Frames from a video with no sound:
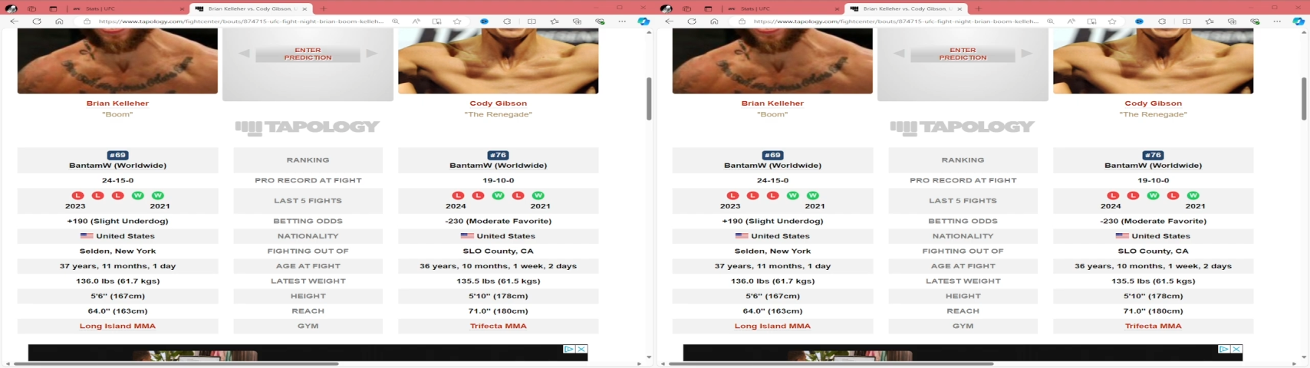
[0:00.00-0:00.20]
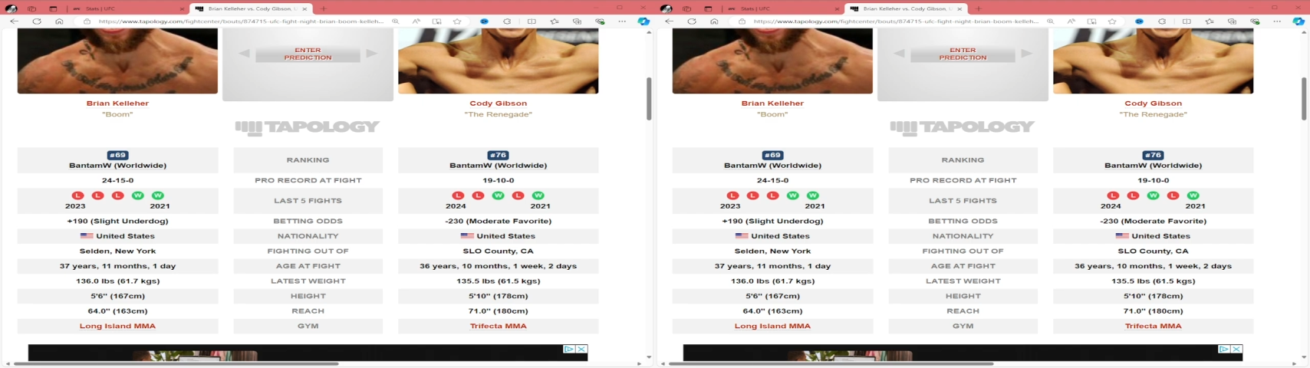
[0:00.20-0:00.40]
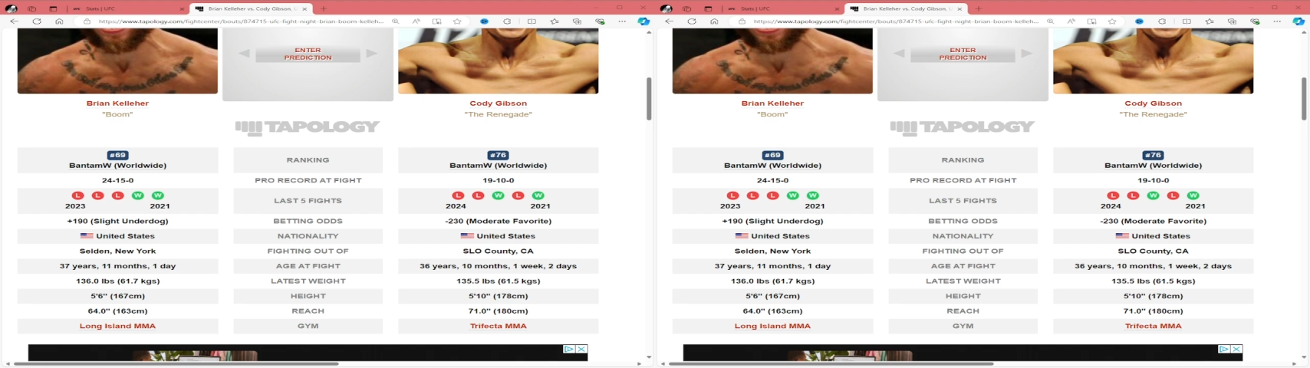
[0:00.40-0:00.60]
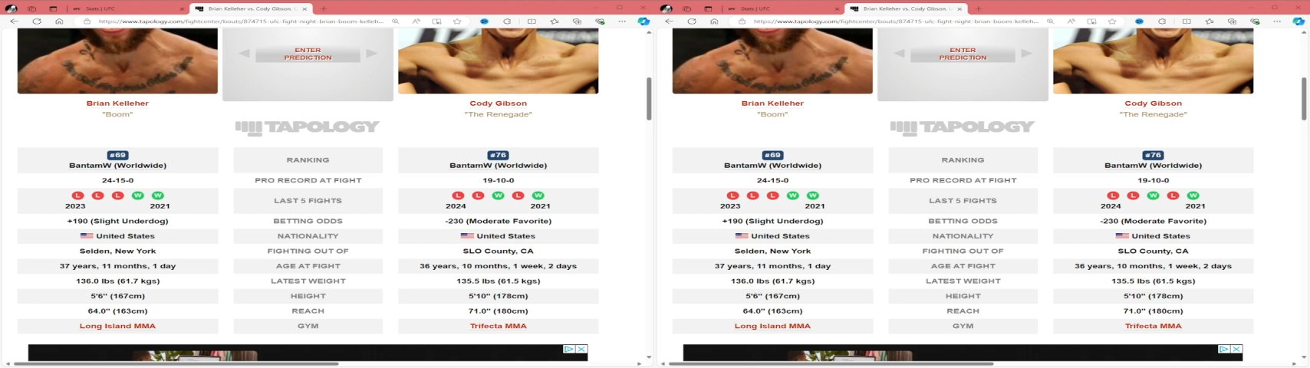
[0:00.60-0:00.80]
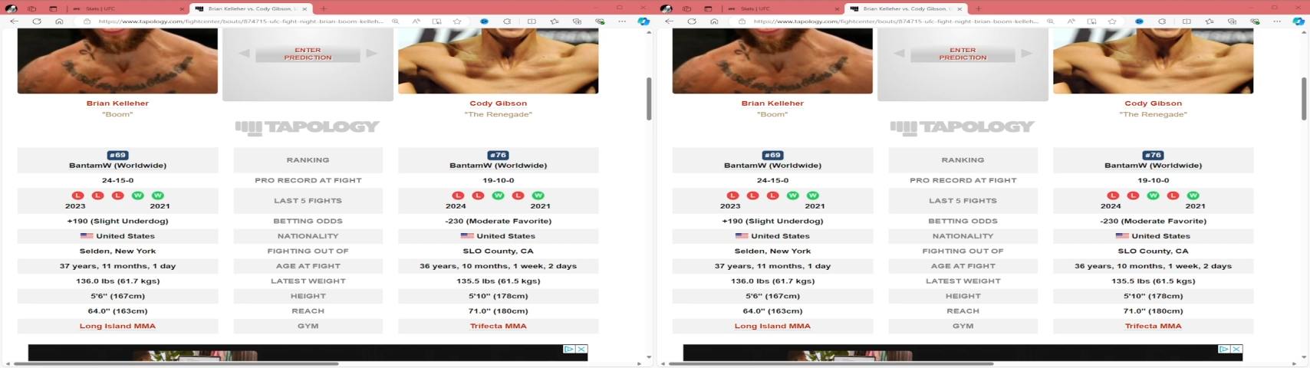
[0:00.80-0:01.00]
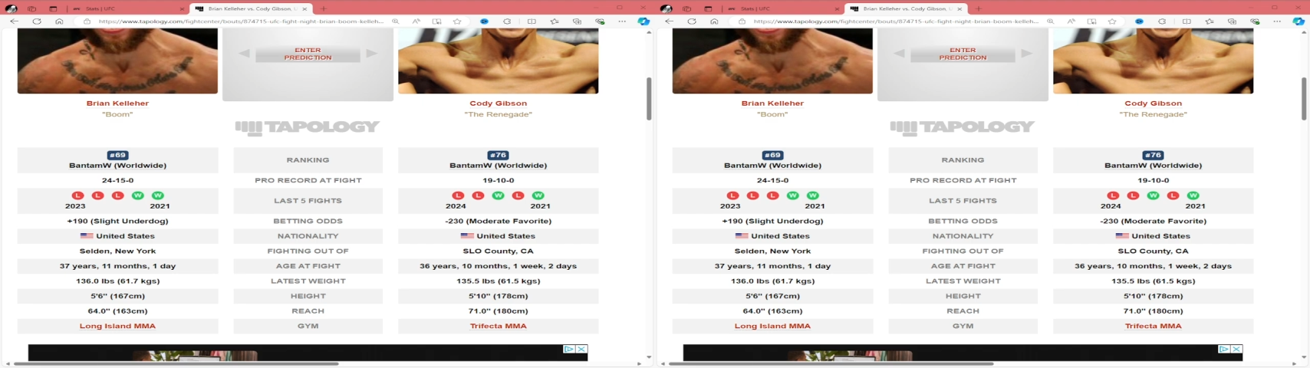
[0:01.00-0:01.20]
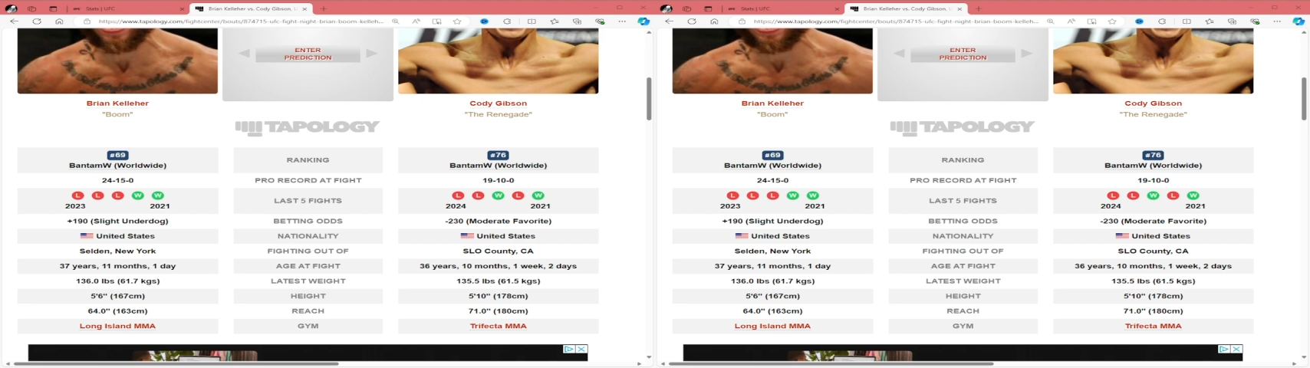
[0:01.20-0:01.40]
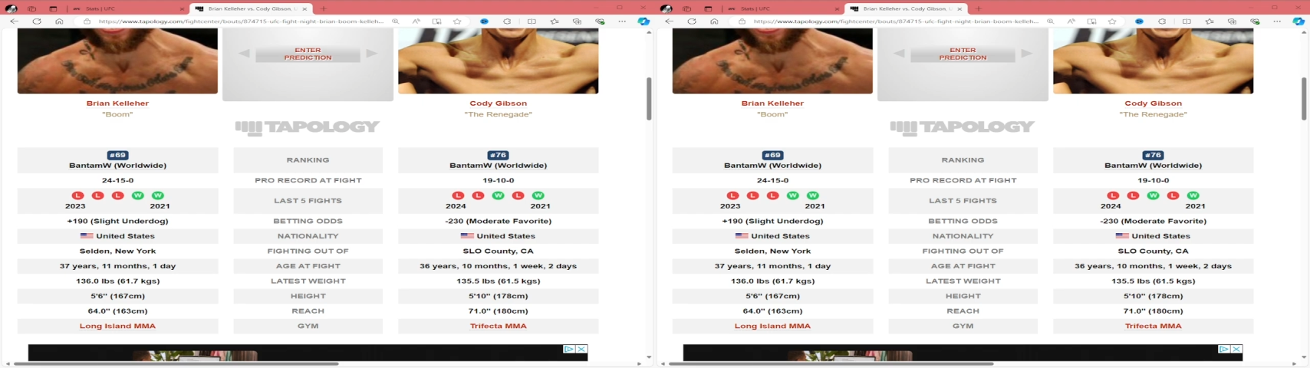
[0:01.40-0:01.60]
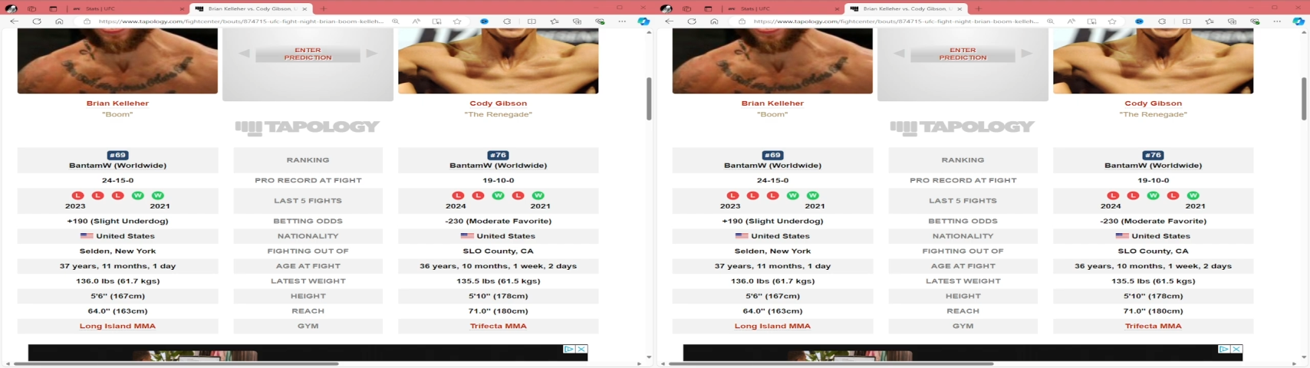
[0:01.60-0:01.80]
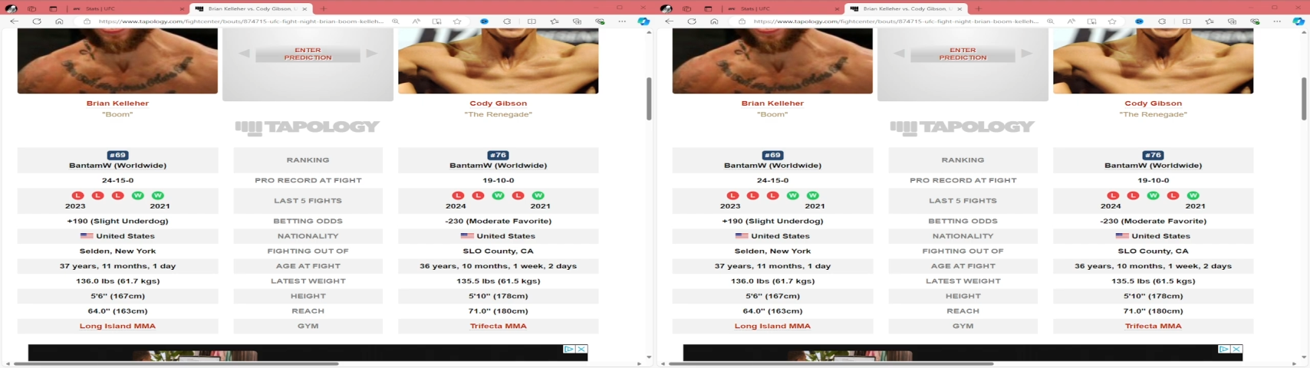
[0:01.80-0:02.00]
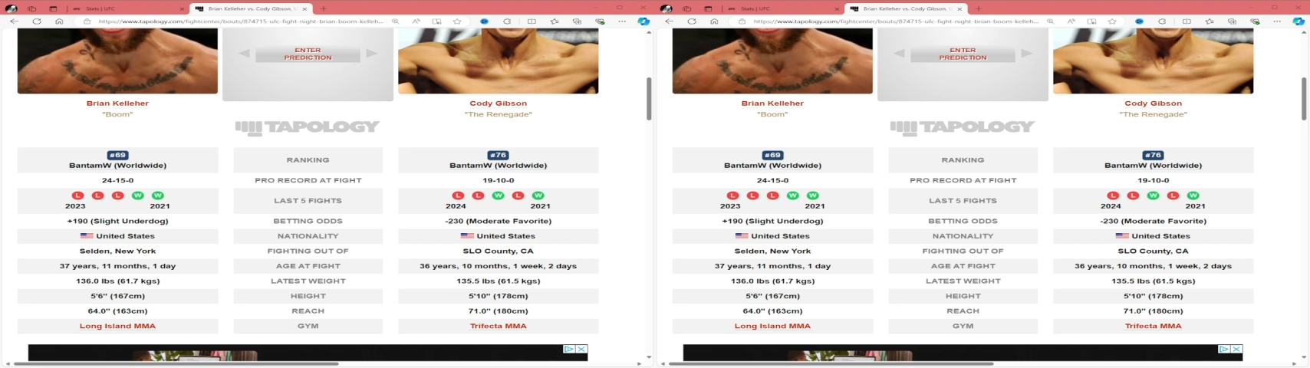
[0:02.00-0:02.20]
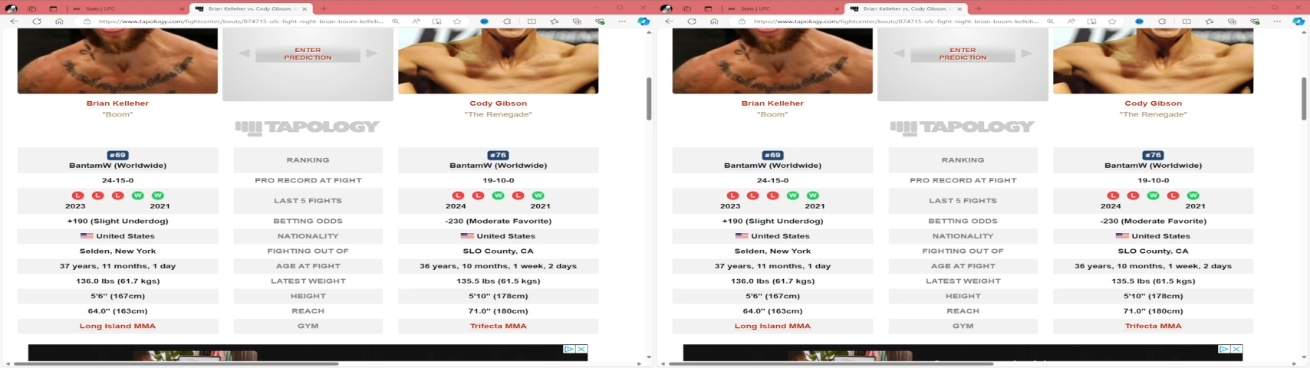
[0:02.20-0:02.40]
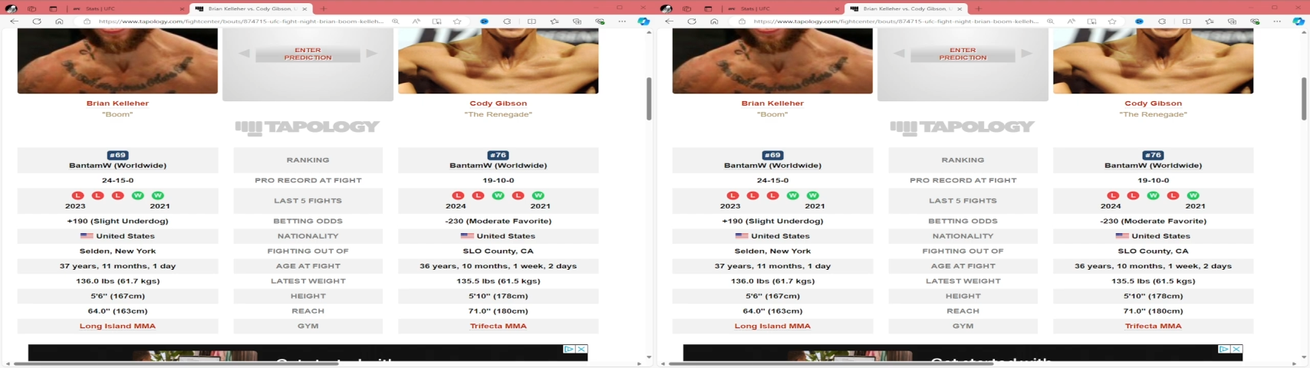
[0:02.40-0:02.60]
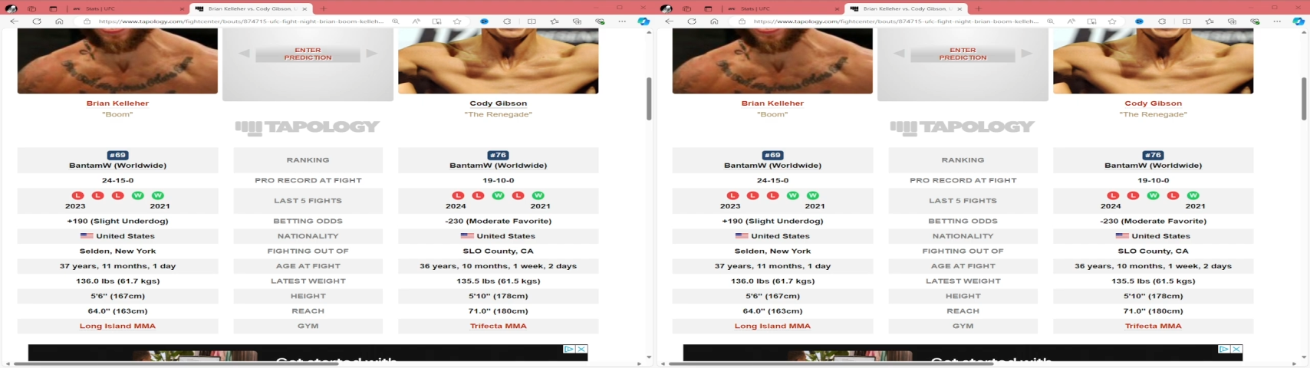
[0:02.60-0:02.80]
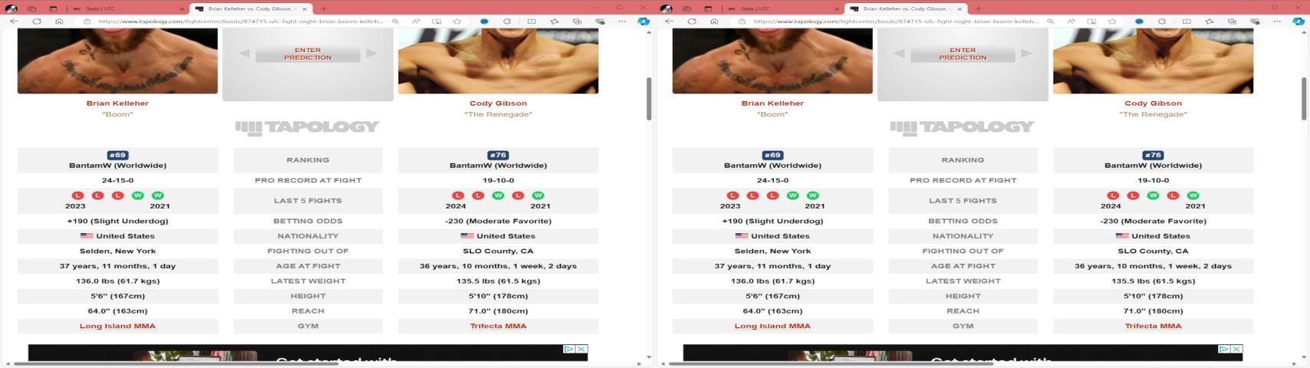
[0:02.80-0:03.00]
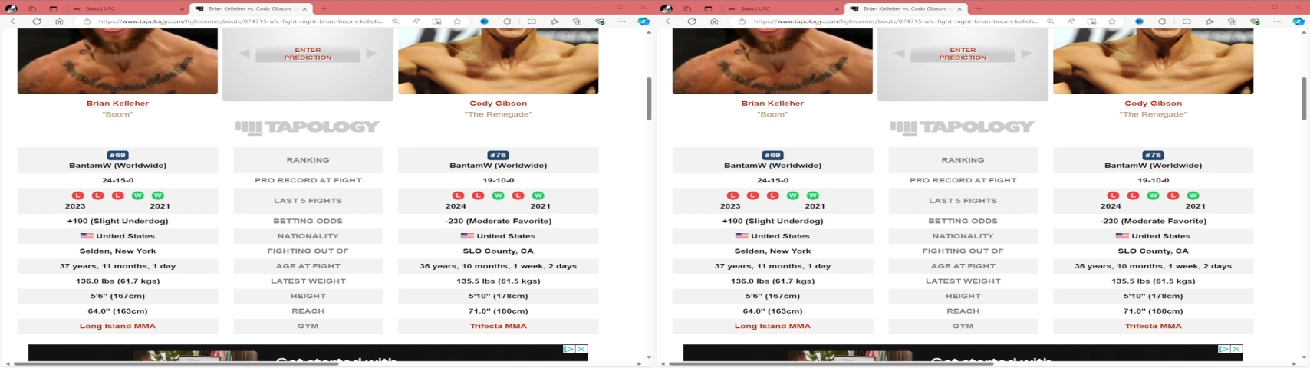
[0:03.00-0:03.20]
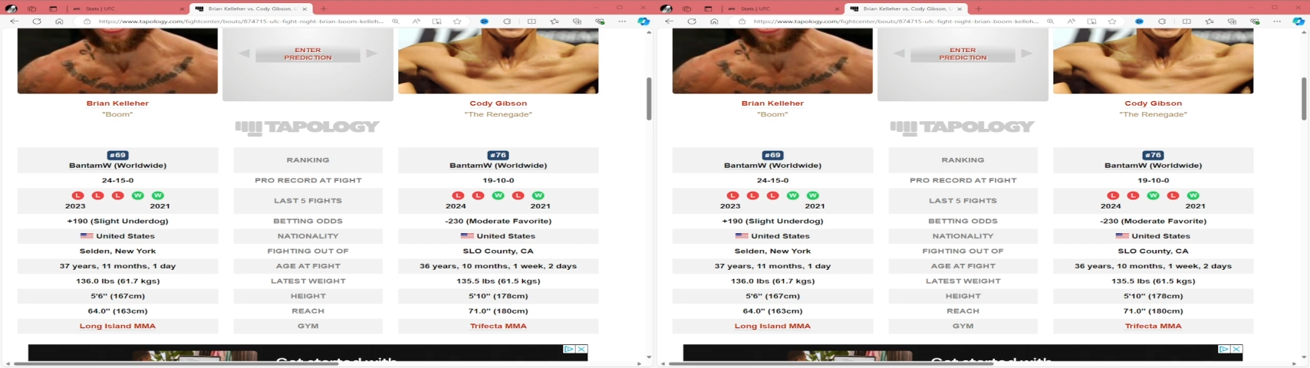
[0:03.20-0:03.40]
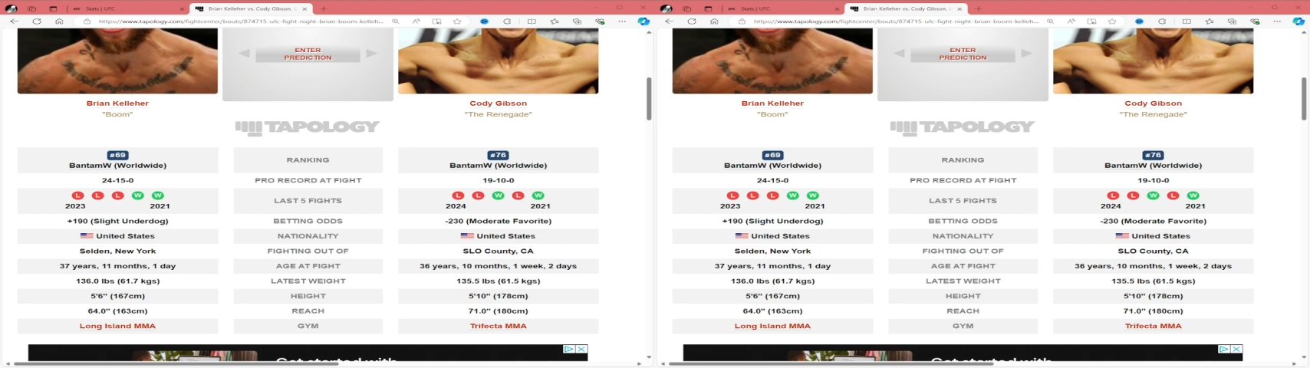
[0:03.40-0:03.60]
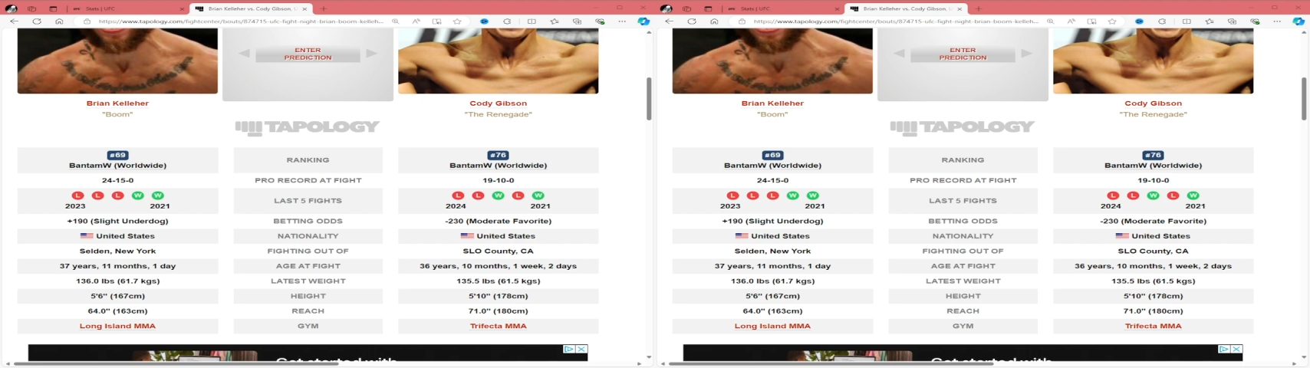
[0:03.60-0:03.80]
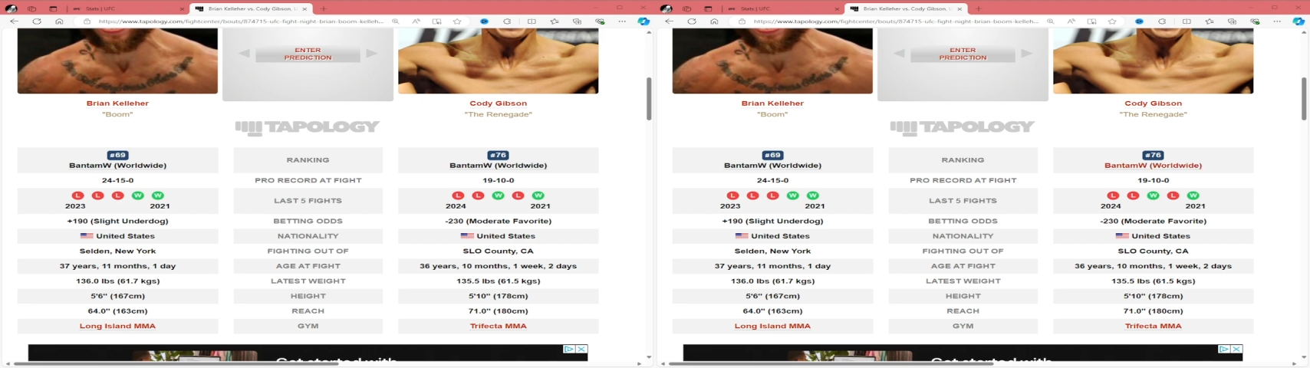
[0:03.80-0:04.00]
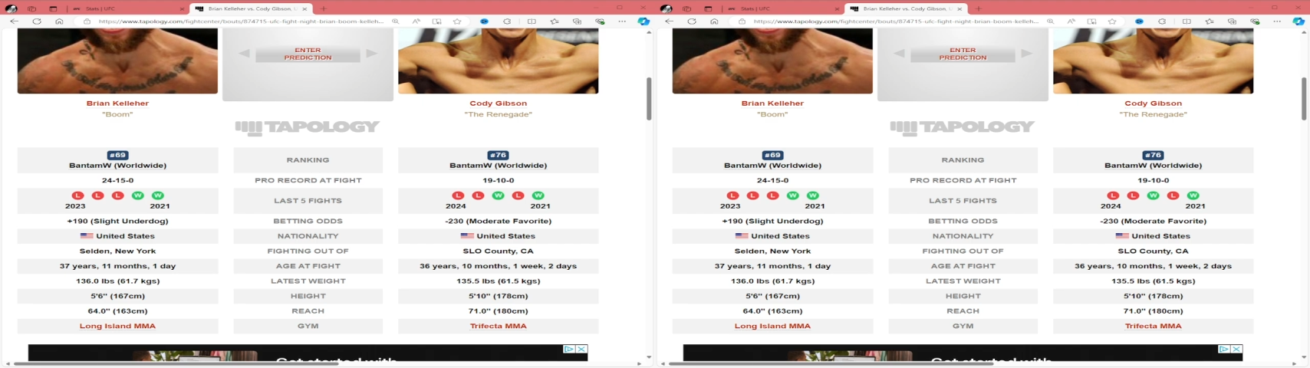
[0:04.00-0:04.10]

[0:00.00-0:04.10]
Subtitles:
No face is visible, so there are no lips to read.